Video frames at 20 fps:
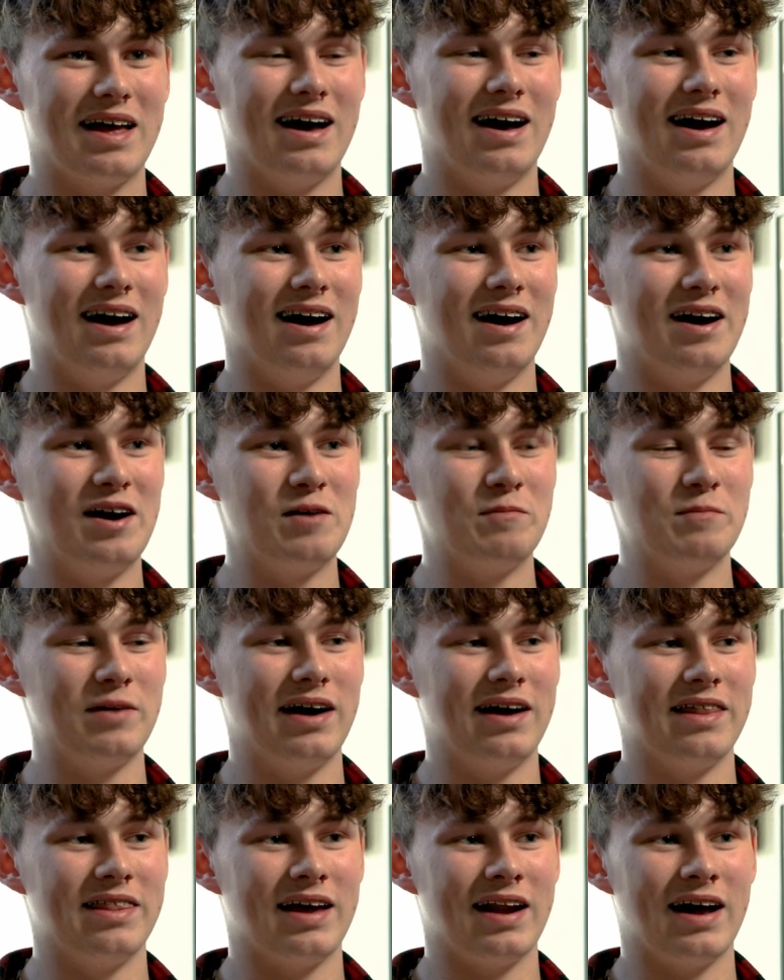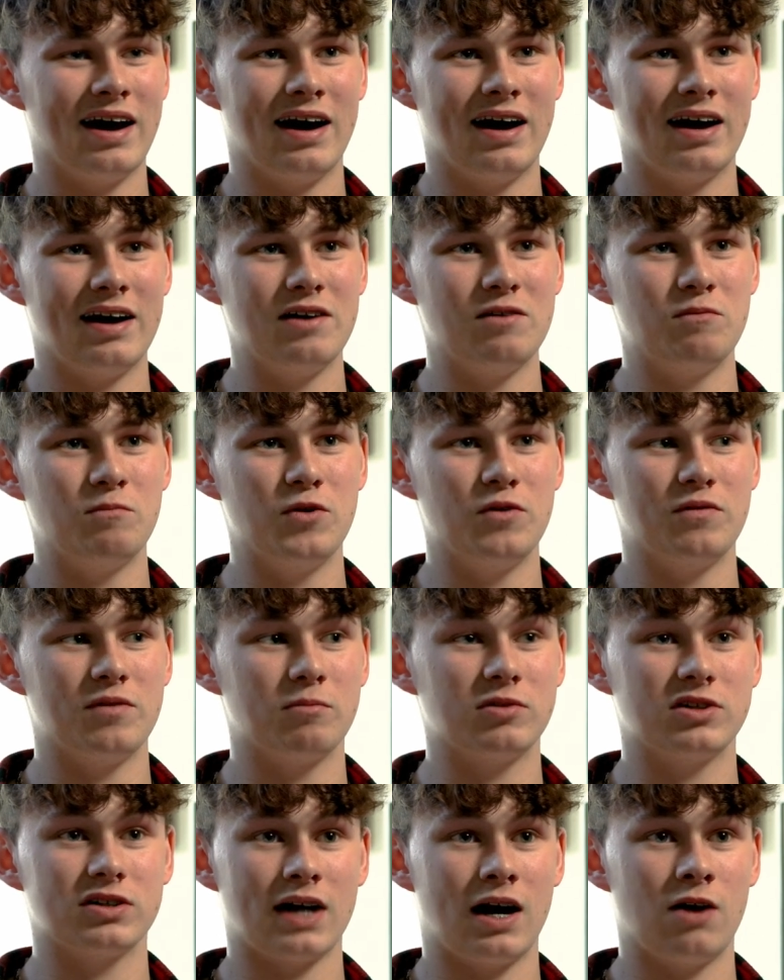And then I moved up
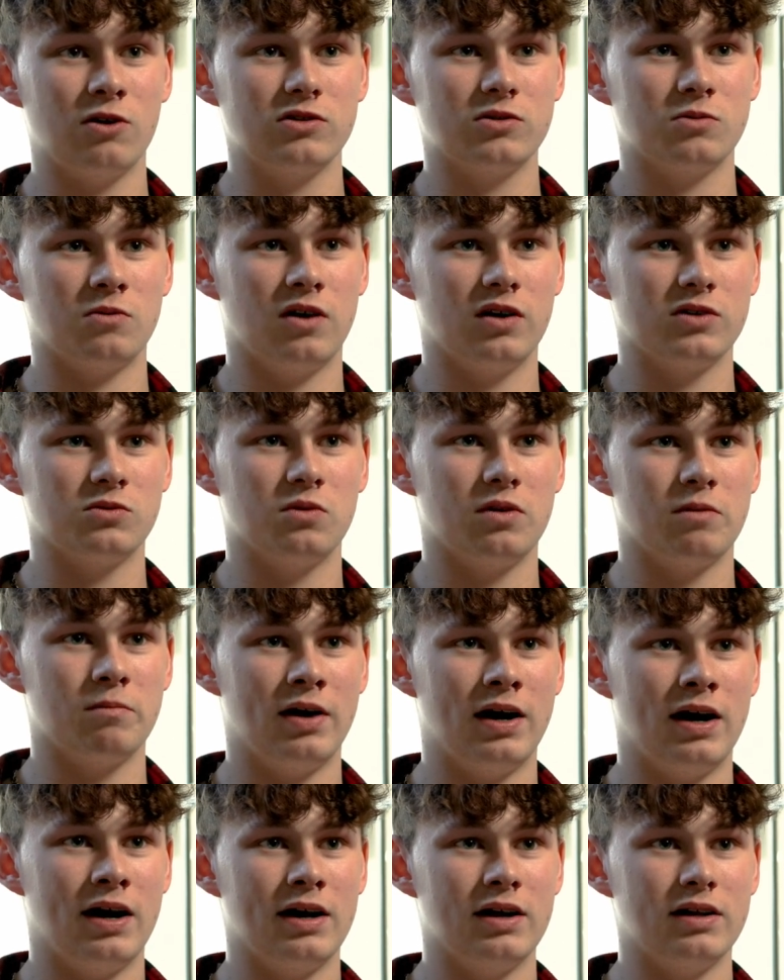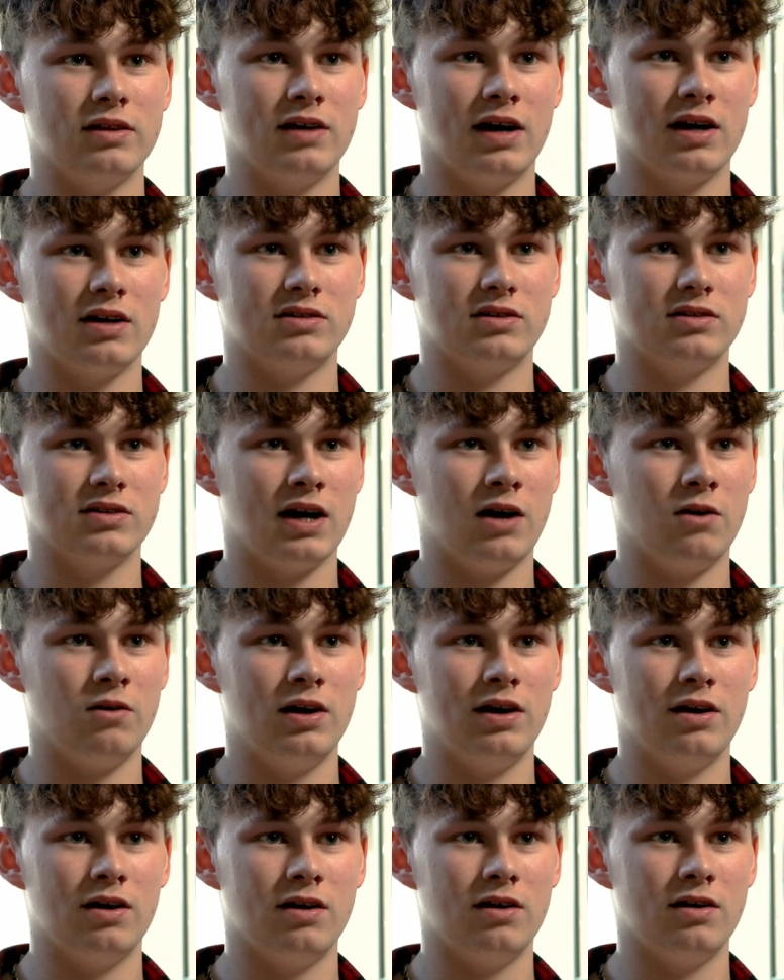to scouts where I was with my dad as a scout
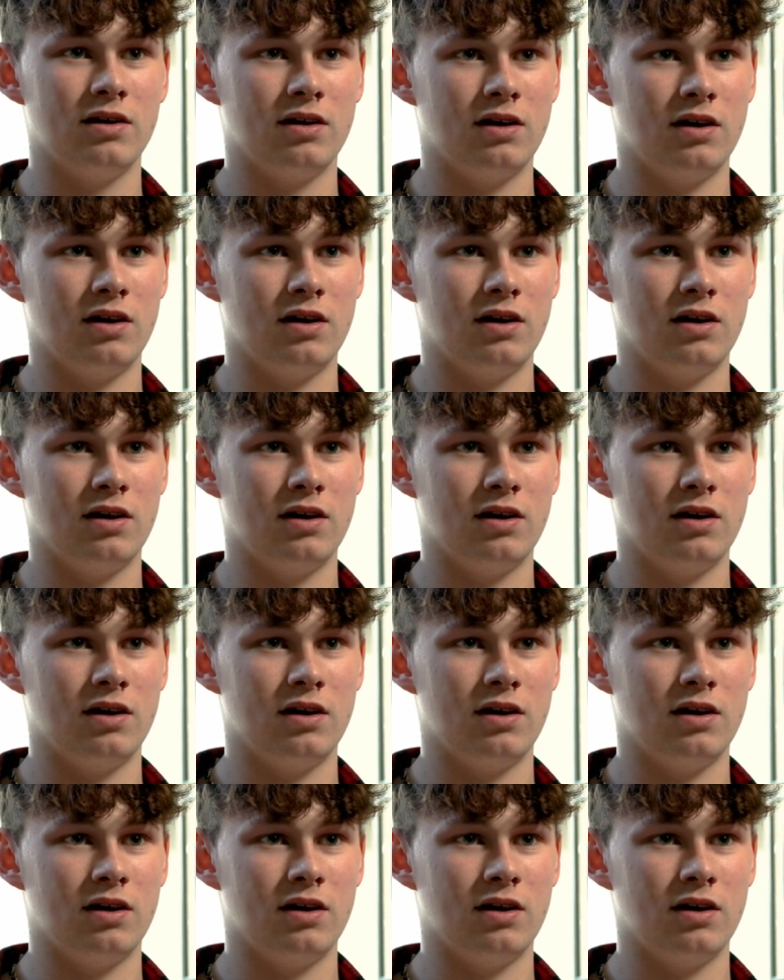leader.